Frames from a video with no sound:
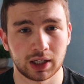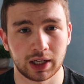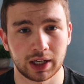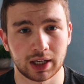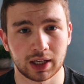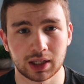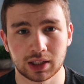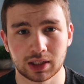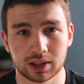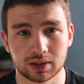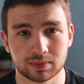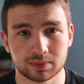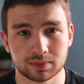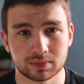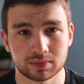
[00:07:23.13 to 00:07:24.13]

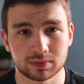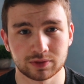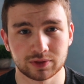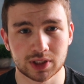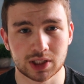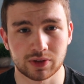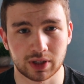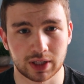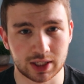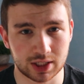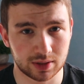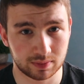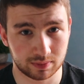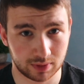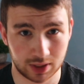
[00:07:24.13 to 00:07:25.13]
And first of all,
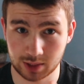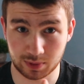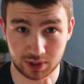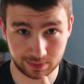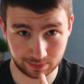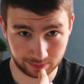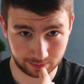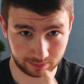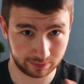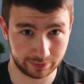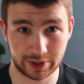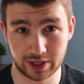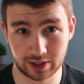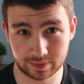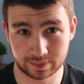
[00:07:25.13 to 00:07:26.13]
that's me
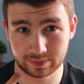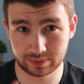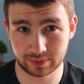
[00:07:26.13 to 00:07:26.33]
right here.